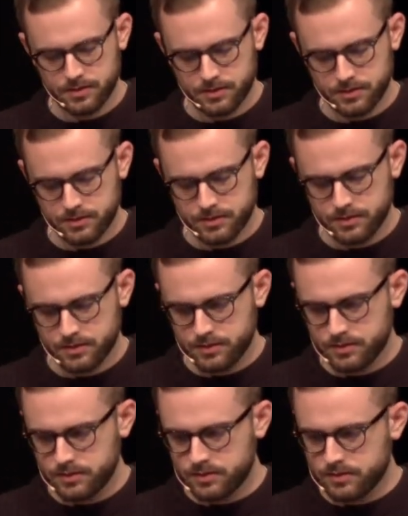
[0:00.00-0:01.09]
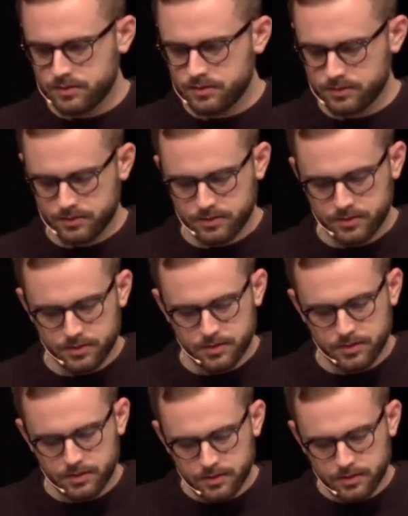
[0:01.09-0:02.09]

(silence)